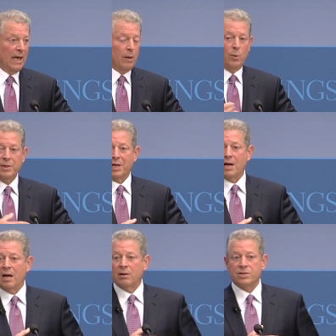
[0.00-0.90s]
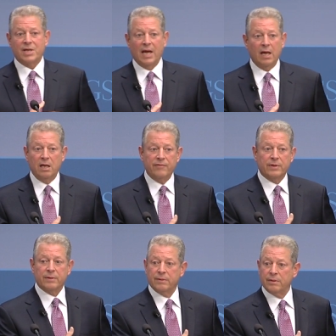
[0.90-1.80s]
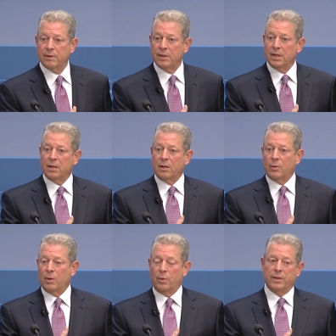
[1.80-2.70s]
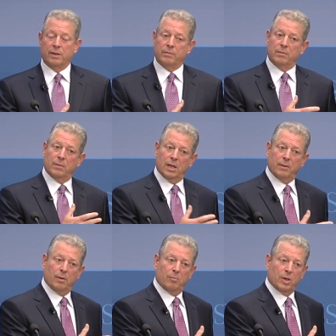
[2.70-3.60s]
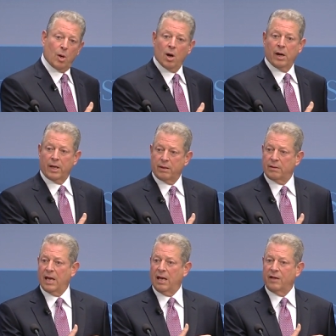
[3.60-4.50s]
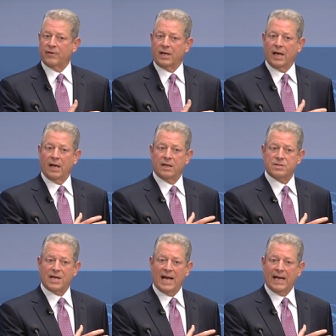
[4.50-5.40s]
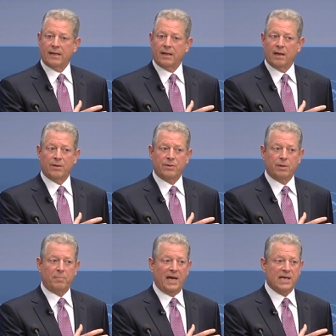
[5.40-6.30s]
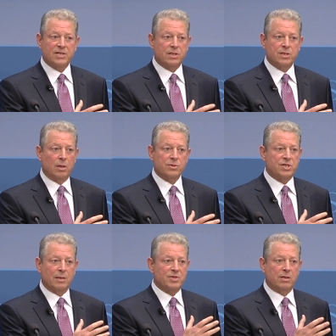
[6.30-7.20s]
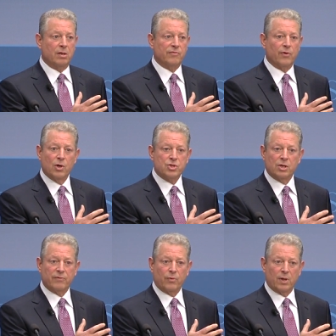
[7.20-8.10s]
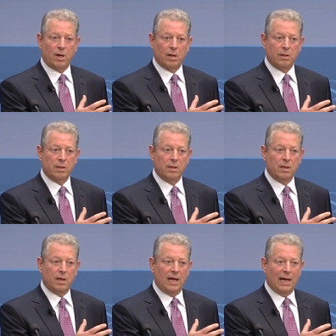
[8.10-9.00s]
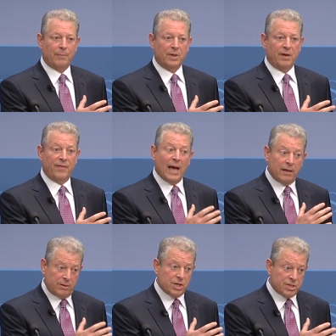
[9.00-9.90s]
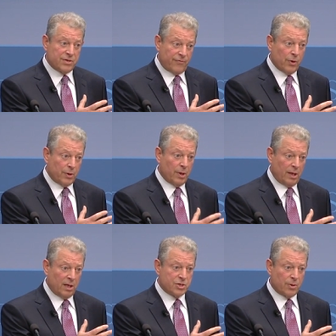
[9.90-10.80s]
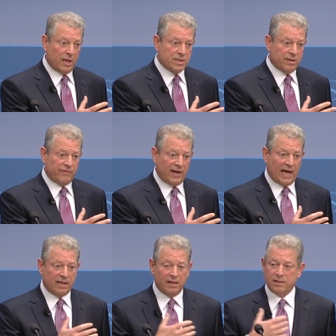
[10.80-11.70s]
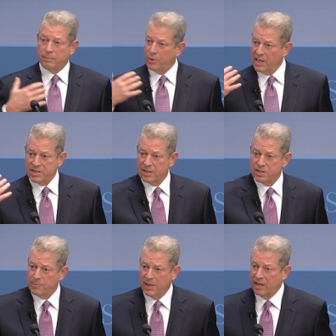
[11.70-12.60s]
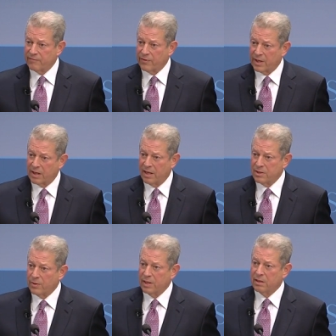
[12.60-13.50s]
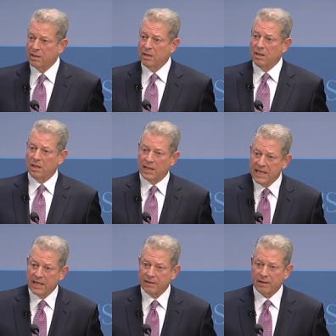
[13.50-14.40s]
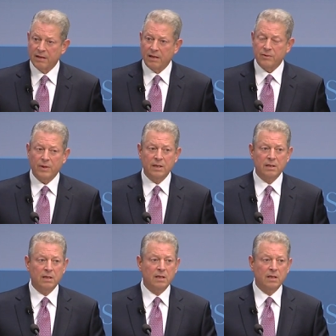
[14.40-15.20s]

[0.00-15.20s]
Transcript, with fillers: And when the Congress can't even, when the uh, minority can't even get its act together to pass its own substitute version of what ought to happen. That just further illustrates the fact that the president, speaking for the country, leading the country,